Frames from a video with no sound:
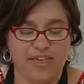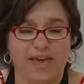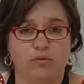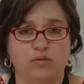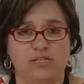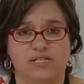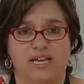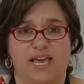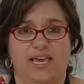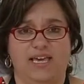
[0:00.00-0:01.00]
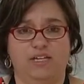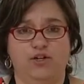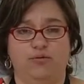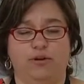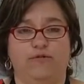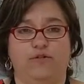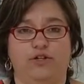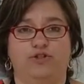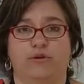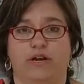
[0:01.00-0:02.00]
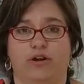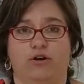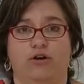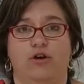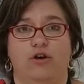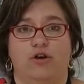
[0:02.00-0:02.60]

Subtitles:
that will stay in your refrigerator